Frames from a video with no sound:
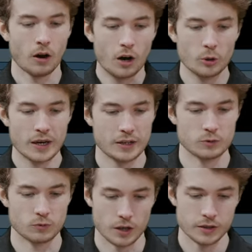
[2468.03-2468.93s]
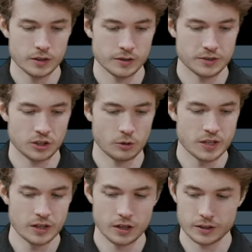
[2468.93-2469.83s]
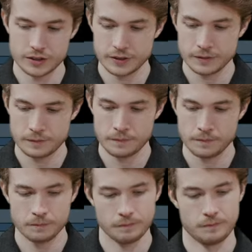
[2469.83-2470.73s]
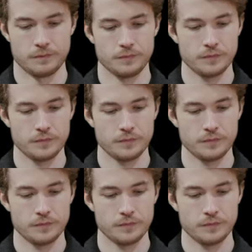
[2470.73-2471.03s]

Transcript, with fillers: I'll go ahead and run this code here and, hmm,